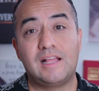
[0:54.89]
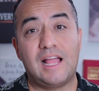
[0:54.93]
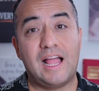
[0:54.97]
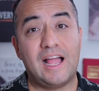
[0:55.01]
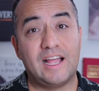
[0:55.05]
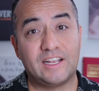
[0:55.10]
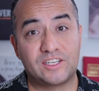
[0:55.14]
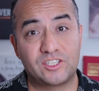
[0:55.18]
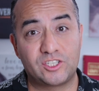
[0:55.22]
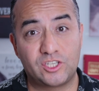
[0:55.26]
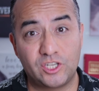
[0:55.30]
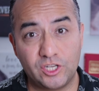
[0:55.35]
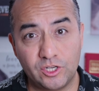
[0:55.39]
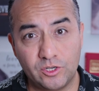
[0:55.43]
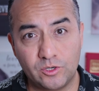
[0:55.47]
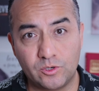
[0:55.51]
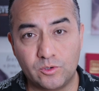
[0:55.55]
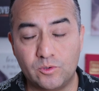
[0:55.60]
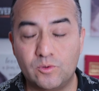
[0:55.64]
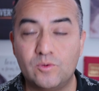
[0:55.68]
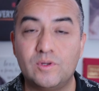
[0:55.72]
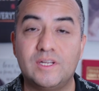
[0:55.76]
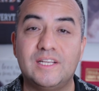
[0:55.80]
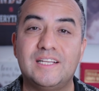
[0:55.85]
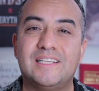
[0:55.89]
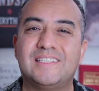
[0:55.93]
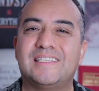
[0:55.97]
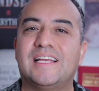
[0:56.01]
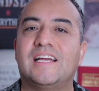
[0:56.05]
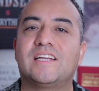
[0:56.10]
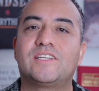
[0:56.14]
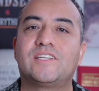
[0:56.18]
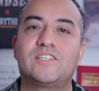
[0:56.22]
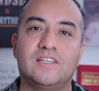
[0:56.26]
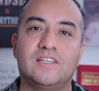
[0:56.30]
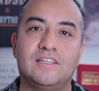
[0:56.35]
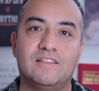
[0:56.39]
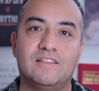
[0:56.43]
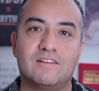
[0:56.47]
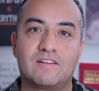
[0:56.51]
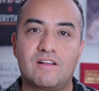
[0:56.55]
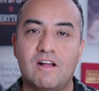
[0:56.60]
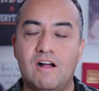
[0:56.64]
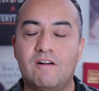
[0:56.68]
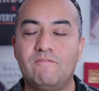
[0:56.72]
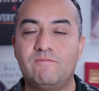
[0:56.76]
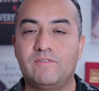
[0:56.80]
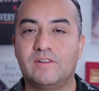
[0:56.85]
Act two is actually the
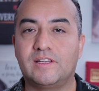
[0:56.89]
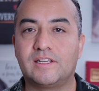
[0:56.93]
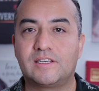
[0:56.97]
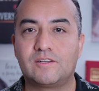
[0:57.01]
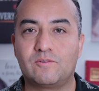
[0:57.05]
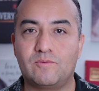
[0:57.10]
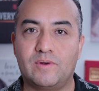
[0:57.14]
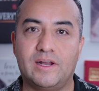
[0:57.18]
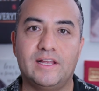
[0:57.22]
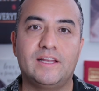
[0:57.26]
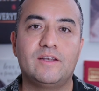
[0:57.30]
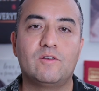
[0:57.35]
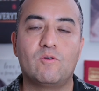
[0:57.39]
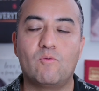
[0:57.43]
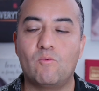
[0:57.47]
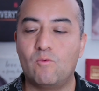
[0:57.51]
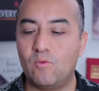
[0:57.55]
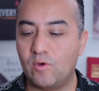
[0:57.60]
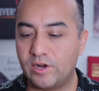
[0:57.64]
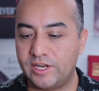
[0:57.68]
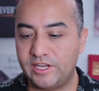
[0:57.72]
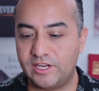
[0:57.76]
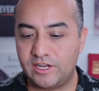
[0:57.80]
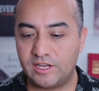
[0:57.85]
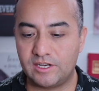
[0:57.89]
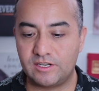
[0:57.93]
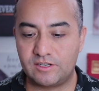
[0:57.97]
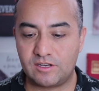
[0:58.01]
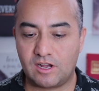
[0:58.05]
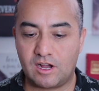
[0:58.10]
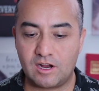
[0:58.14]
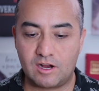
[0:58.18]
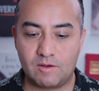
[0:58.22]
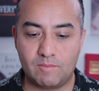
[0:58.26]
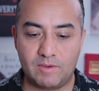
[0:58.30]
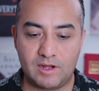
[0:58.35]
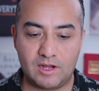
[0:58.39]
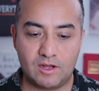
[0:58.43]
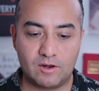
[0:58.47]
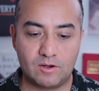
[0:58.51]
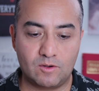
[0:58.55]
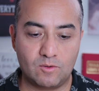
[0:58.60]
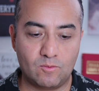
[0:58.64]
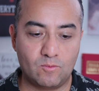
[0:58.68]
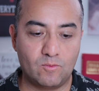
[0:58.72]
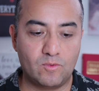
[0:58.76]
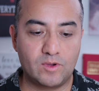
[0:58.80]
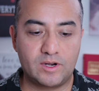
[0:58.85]
conflict, right? What are you going to talk about?
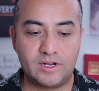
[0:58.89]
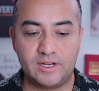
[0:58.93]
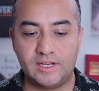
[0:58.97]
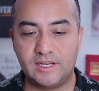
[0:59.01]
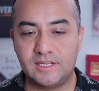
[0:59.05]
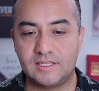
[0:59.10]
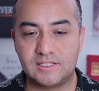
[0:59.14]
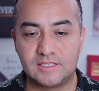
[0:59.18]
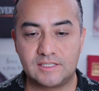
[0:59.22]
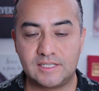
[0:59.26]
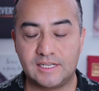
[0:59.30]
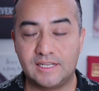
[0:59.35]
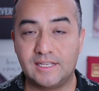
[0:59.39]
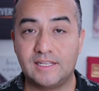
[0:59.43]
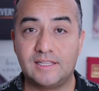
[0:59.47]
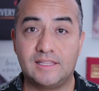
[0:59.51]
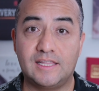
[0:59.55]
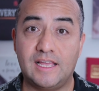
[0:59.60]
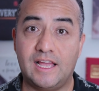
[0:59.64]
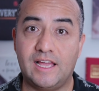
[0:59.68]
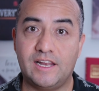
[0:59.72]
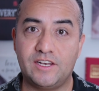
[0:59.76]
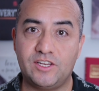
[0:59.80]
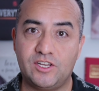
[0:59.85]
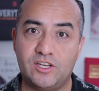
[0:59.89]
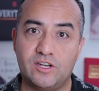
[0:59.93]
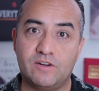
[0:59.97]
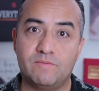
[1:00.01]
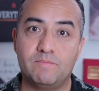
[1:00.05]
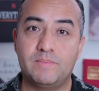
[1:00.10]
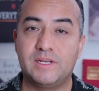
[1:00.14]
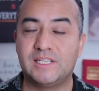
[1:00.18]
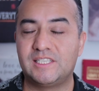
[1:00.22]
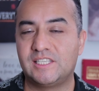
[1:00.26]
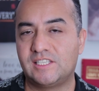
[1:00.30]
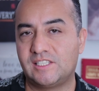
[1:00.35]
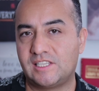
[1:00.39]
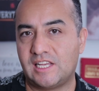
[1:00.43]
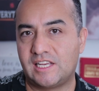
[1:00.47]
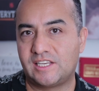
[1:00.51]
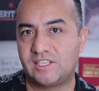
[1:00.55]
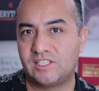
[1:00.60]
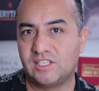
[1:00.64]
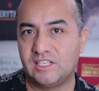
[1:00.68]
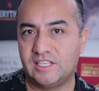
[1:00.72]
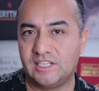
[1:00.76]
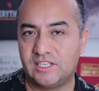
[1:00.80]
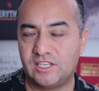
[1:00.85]
What is it that your business
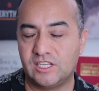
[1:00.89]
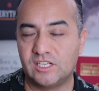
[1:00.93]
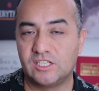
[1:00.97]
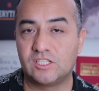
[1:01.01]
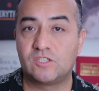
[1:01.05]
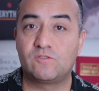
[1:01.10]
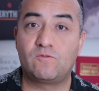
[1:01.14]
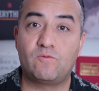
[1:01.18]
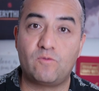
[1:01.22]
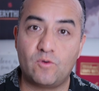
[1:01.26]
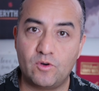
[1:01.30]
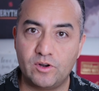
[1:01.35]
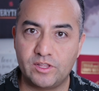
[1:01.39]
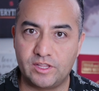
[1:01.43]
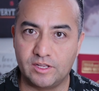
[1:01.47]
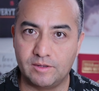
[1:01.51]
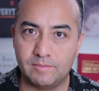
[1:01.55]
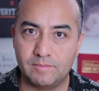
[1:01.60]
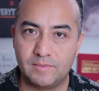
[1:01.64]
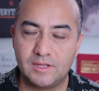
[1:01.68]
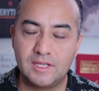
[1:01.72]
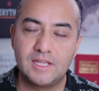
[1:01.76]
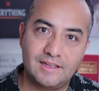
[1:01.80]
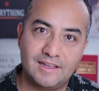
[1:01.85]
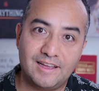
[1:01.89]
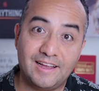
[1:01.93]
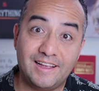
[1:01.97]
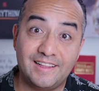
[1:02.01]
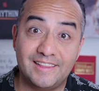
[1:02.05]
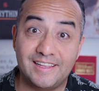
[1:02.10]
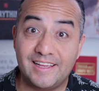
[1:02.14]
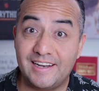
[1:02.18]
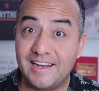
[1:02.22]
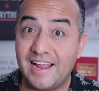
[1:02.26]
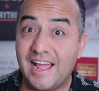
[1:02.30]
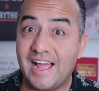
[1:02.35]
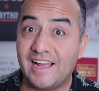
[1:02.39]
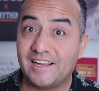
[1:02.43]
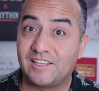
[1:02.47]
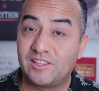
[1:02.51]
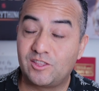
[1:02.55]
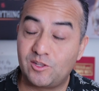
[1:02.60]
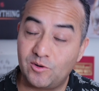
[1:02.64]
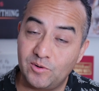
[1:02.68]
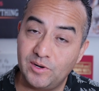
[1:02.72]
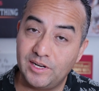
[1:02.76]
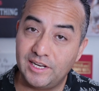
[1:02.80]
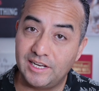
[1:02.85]
actually does for them? And then act
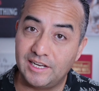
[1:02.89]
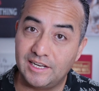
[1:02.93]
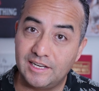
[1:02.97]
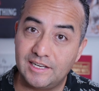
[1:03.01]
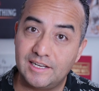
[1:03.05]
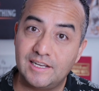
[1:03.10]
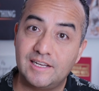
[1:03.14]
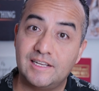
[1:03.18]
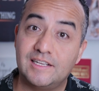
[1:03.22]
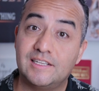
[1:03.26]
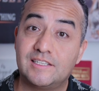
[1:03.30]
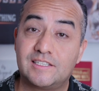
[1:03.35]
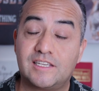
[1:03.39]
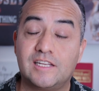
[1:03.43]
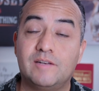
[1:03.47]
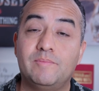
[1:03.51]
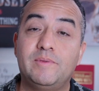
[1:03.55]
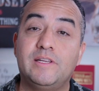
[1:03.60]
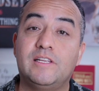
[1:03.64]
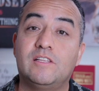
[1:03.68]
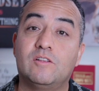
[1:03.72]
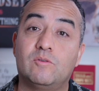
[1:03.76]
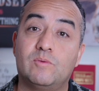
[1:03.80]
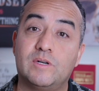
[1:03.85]
three is going to be the